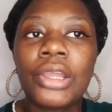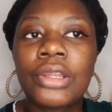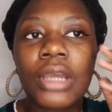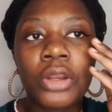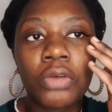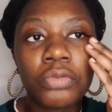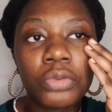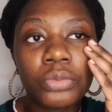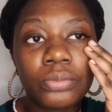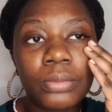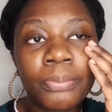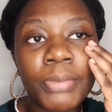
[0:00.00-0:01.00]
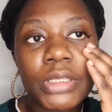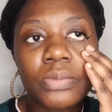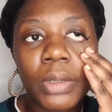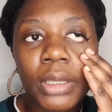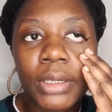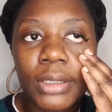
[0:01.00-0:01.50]
It kind of
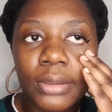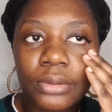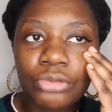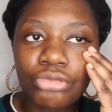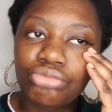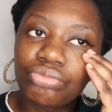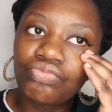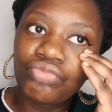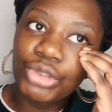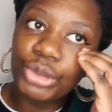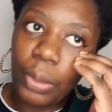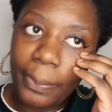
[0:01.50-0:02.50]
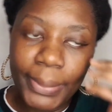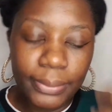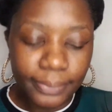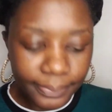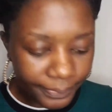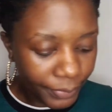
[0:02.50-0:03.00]
makes my eye drop.
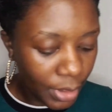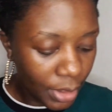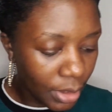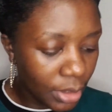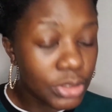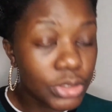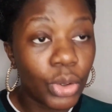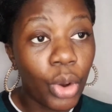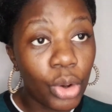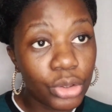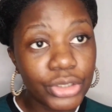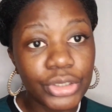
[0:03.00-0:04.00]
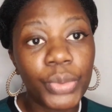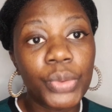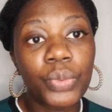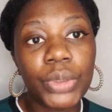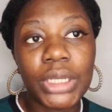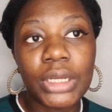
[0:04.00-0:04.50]
So also
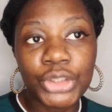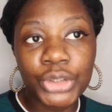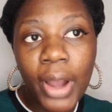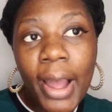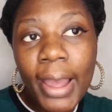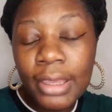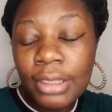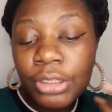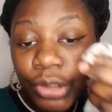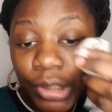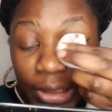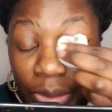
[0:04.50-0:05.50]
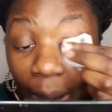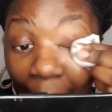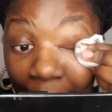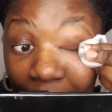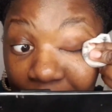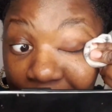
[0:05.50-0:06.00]
when winging out your eye, you need to
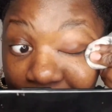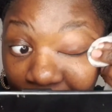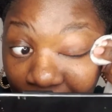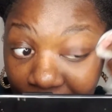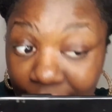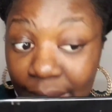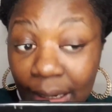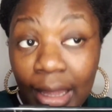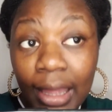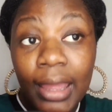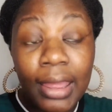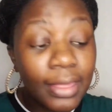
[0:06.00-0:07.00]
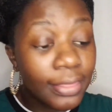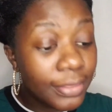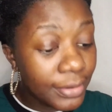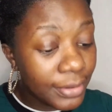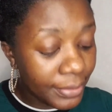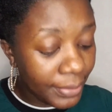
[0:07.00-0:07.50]
understand
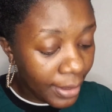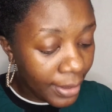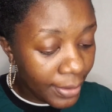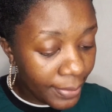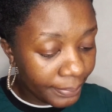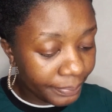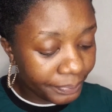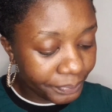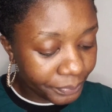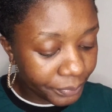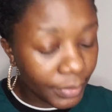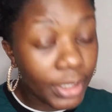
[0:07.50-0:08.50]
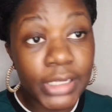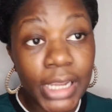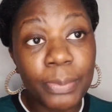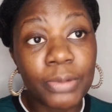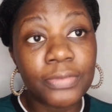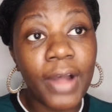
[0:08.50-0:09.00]
the
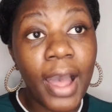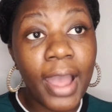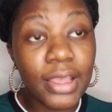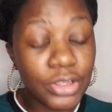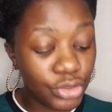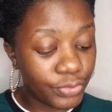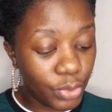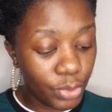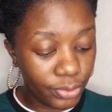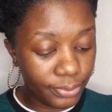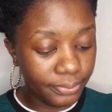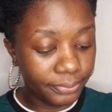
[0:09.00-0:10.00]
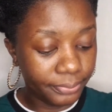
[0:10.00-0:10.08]
type of eyes you've got.